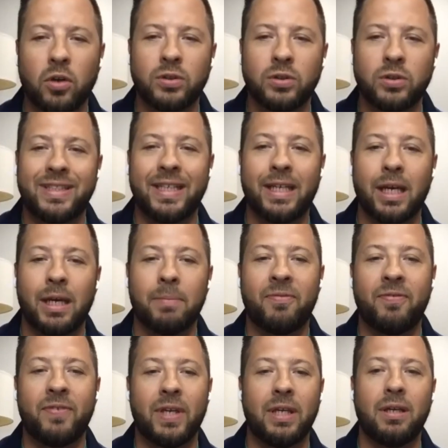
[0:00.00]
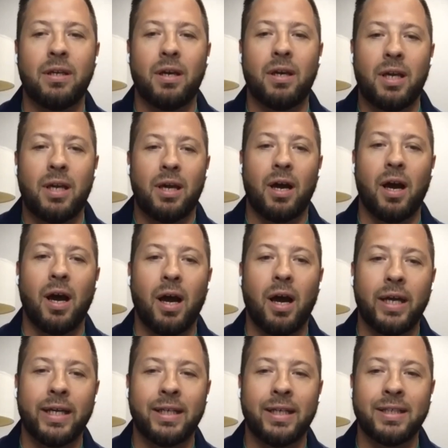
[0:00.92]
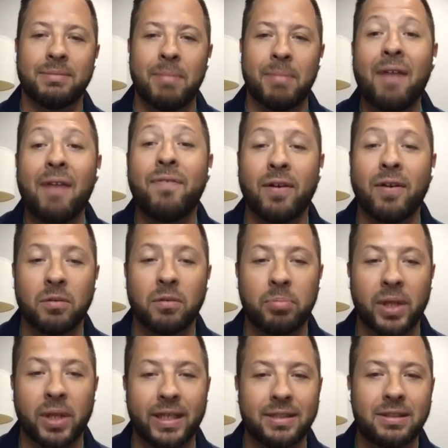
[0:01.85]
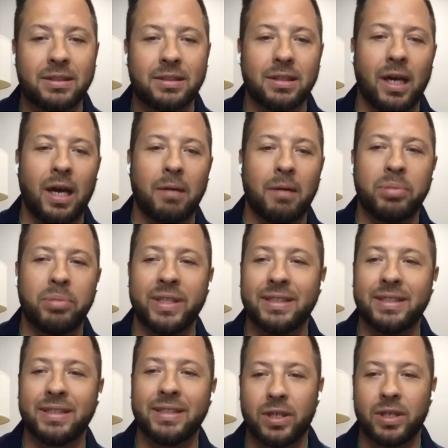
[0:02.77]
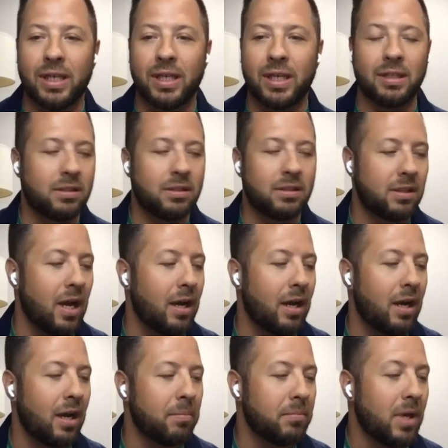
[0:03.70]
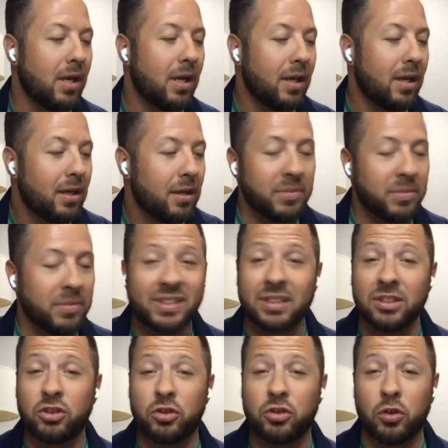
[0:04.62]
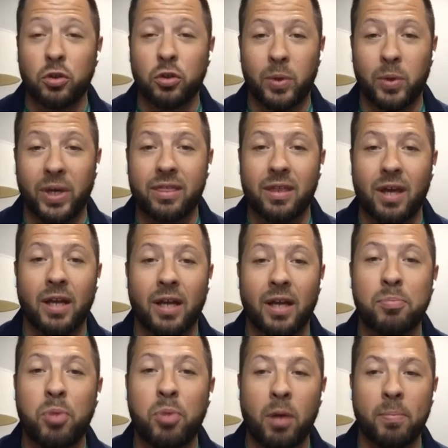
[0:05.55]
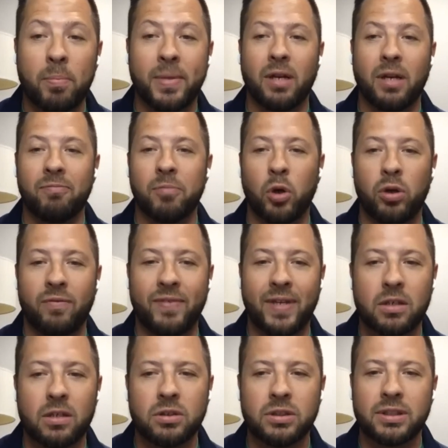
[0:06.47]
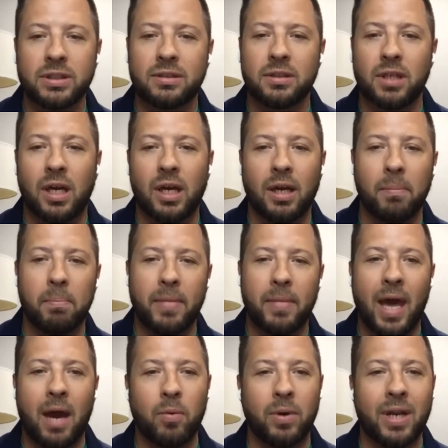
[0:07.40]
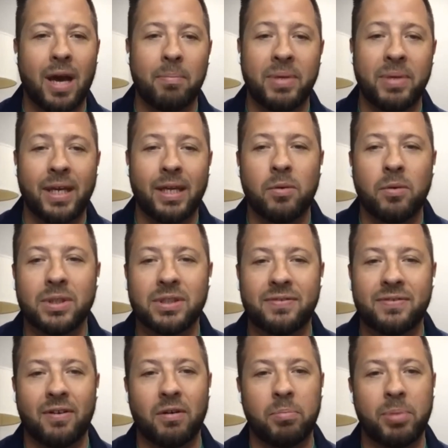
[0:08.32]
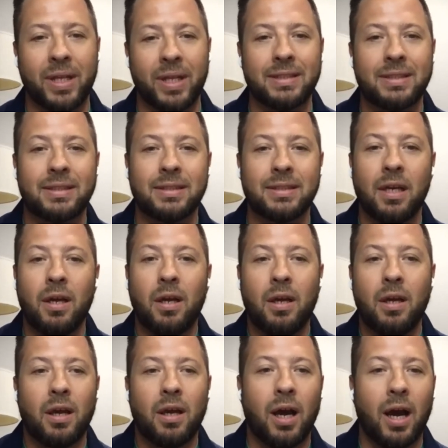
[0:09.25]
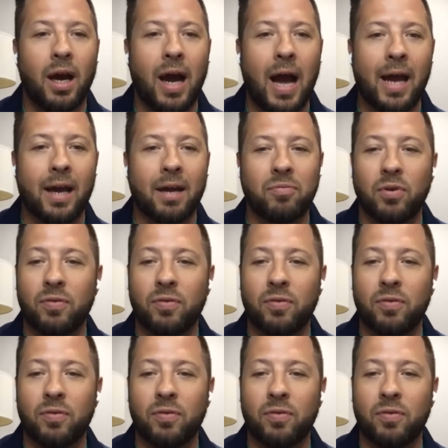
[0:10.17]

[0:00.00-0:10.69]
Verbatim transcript: know DMV, uh, it is my favorite place. please don't get it misconstrued with Department of Motor Vehicles. Um, that would not be anyone's favorite place. I